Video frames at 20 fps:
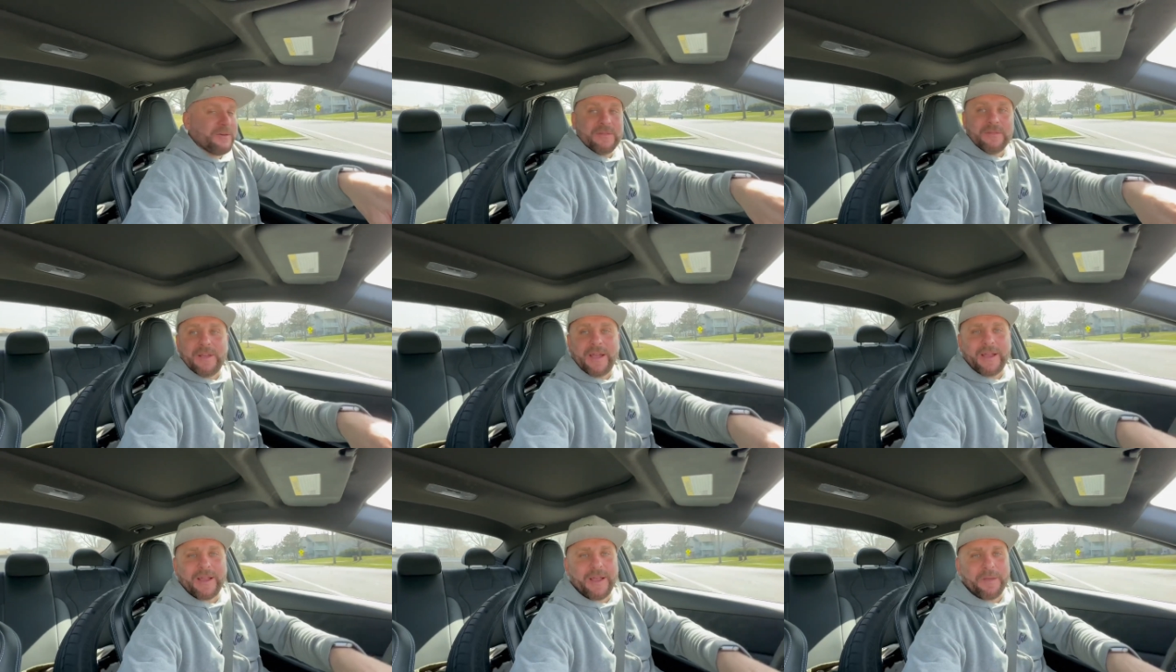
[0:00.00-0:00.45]

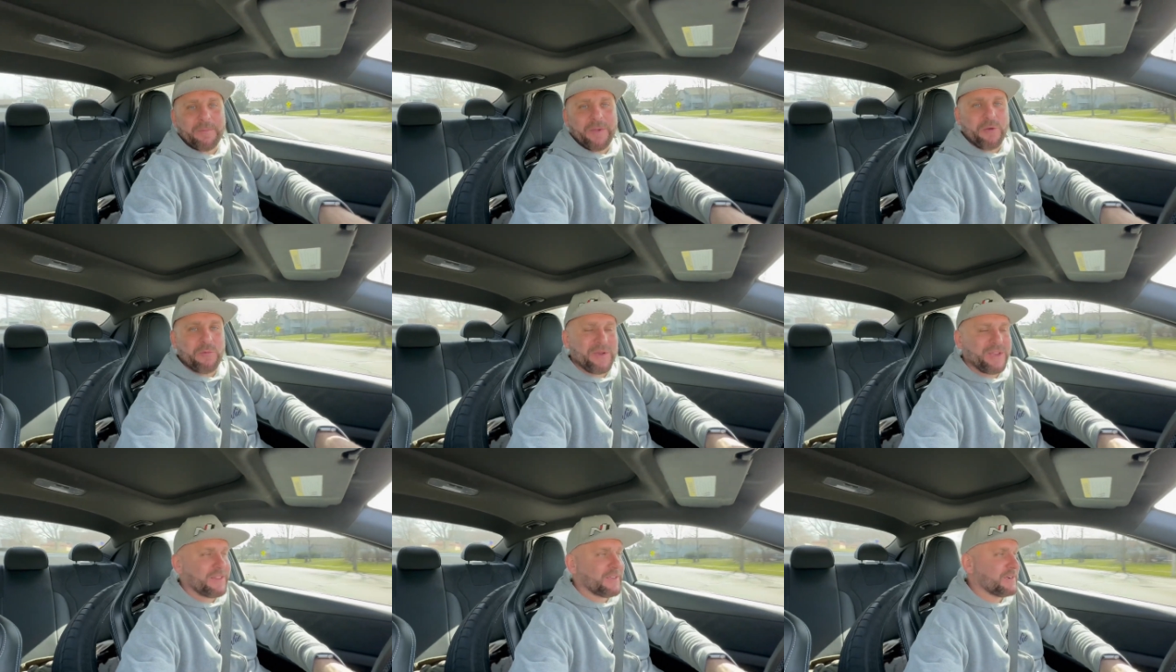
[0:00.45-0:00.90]
I got my
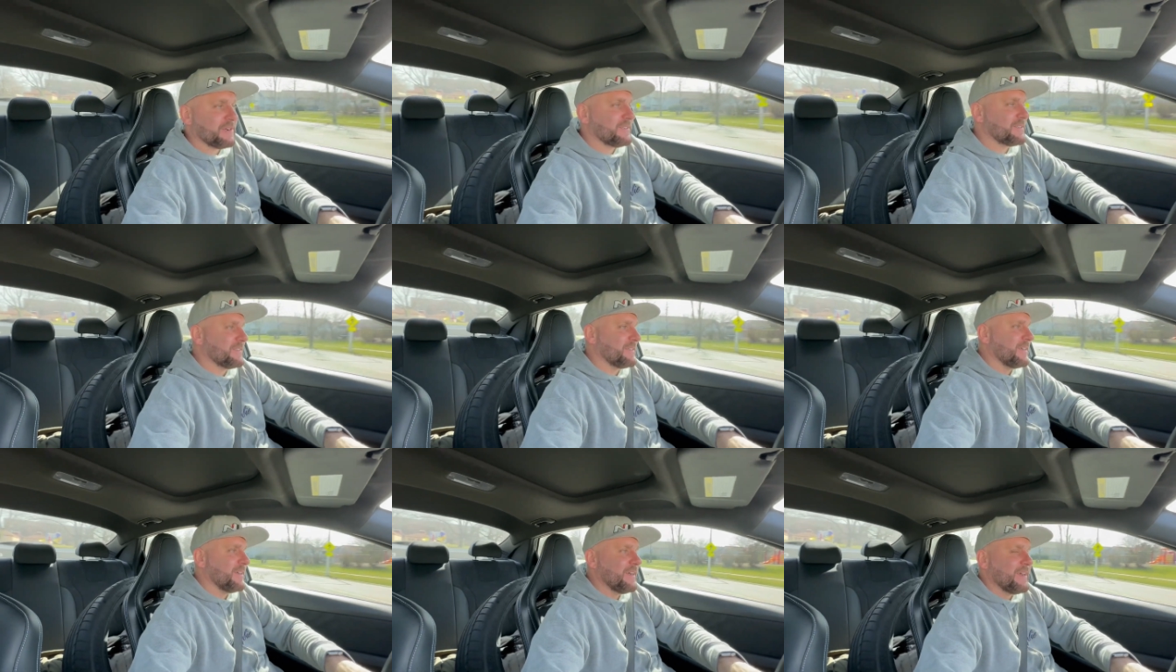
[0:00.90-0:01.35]

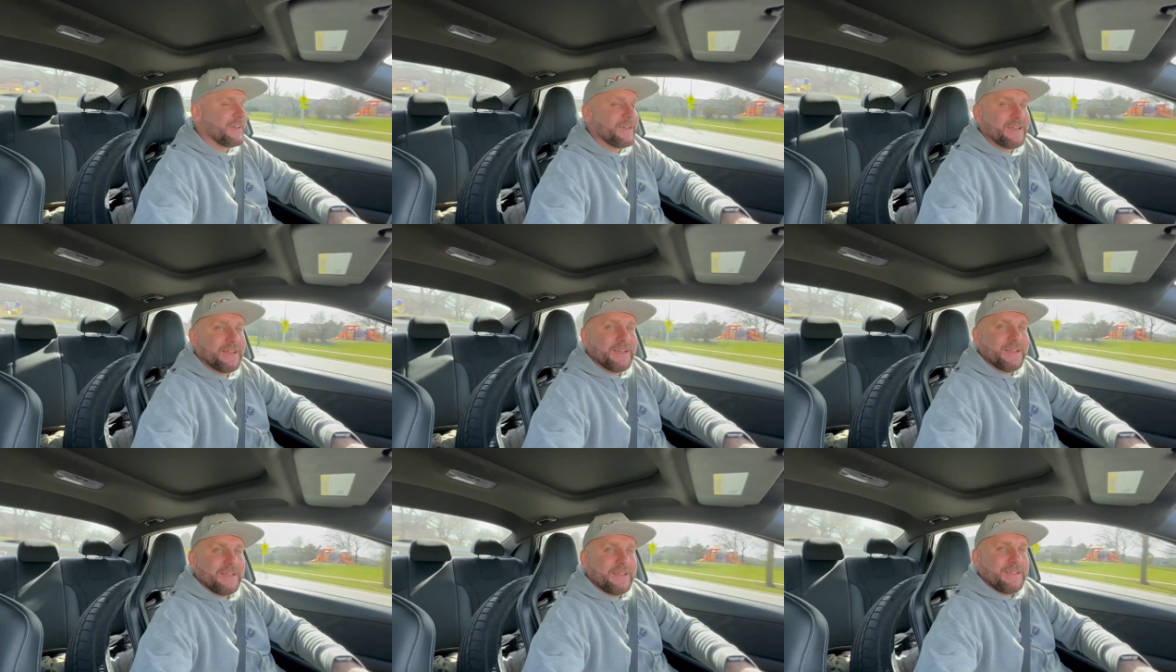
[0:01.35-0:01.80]
winters,
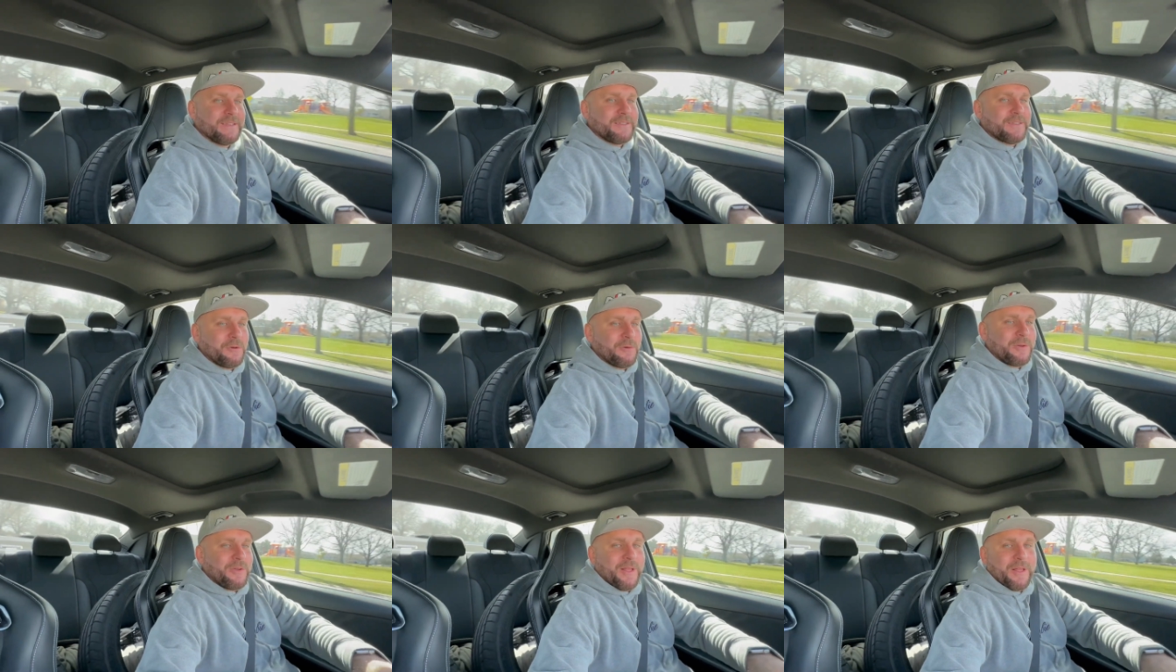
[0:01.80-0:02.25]

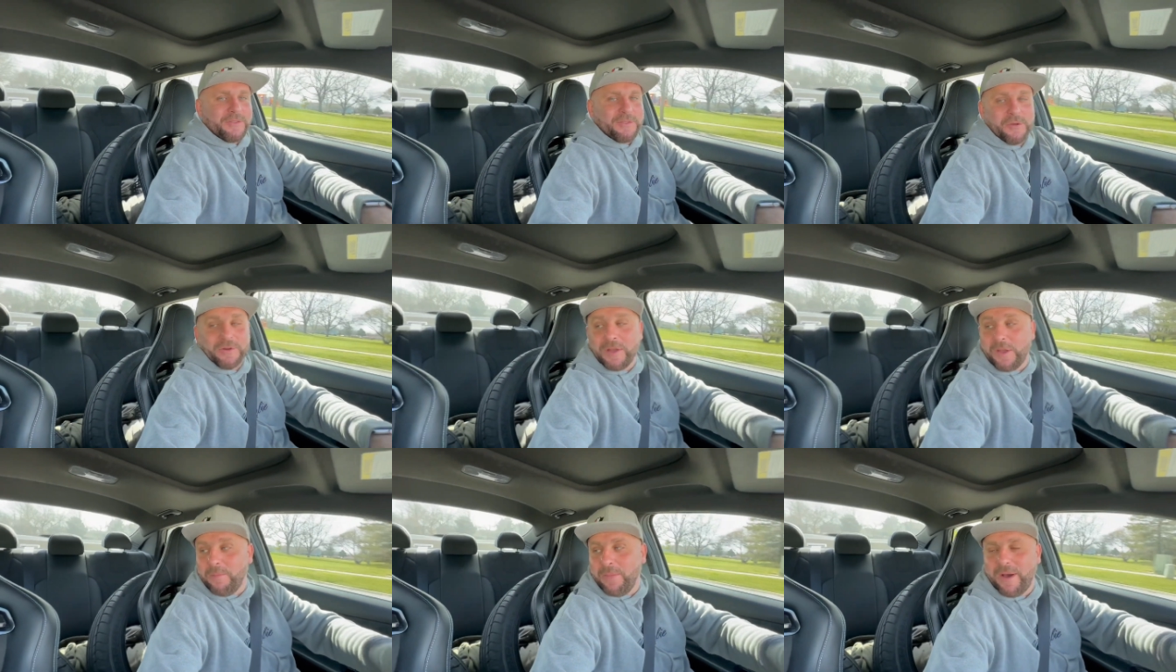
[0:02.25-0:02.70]
so we're gonna
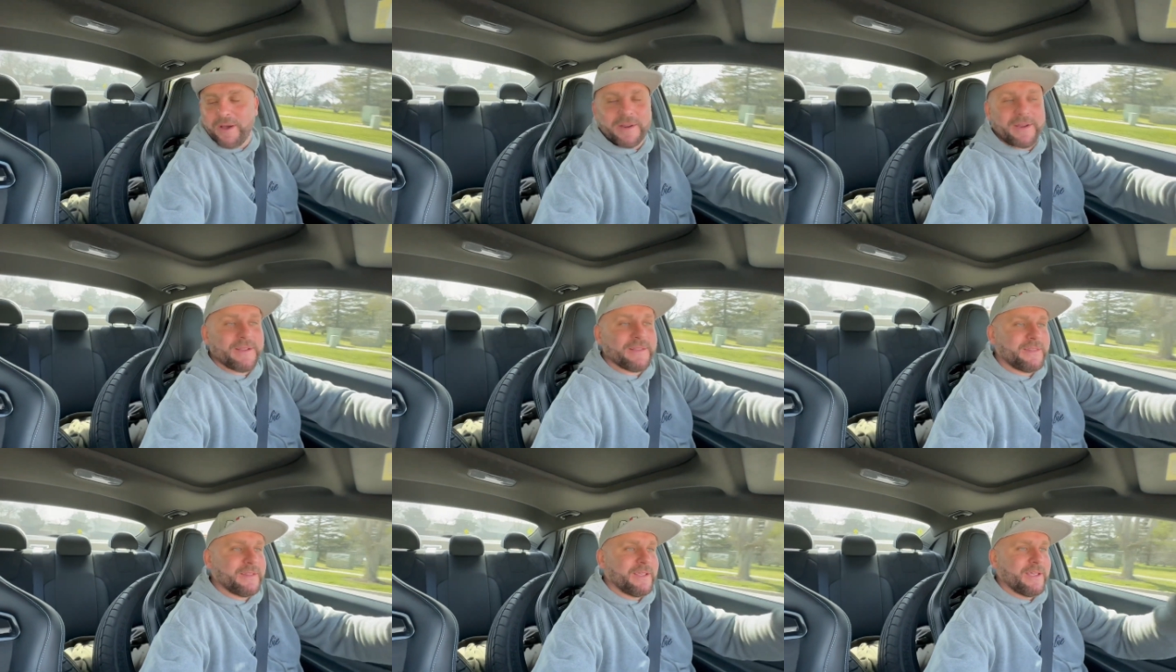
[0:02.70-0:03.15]
talk about it.